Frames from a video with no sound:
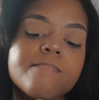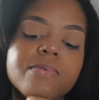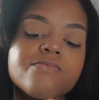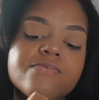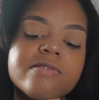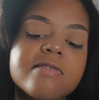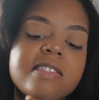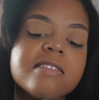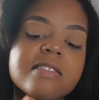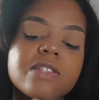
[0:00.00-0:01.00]
I'm
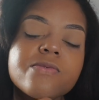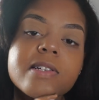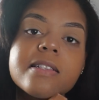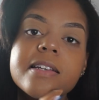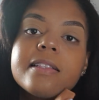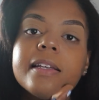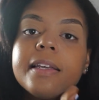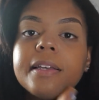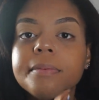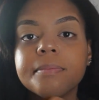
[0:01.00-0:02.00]
really into it
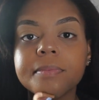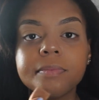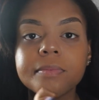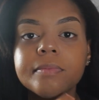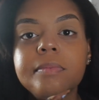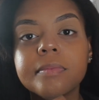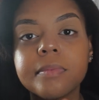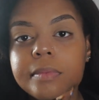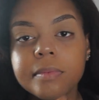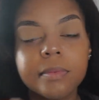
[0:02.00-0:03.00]
lately.
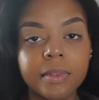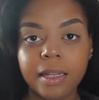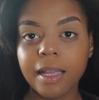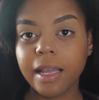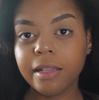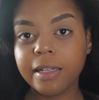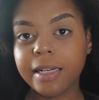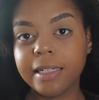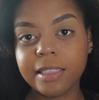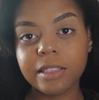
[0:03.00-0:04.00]
And look at
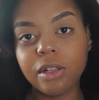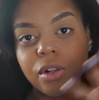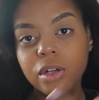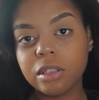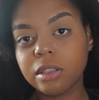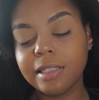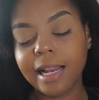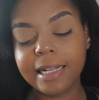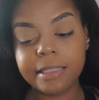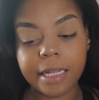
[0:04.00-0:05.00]
it. It just looks
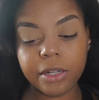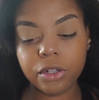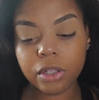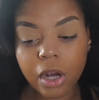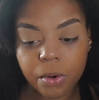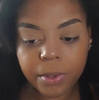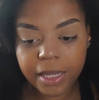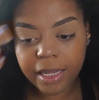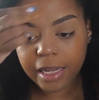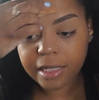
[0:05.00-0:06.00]
nice and
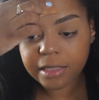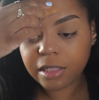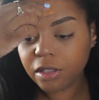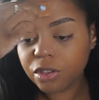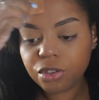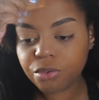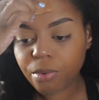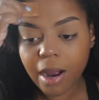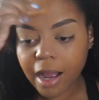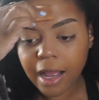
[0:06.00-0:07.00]
glowy. It doesn't look
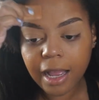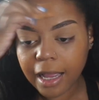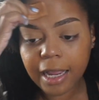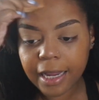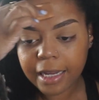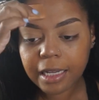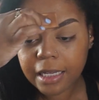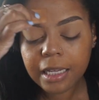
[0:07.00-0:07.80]
dry.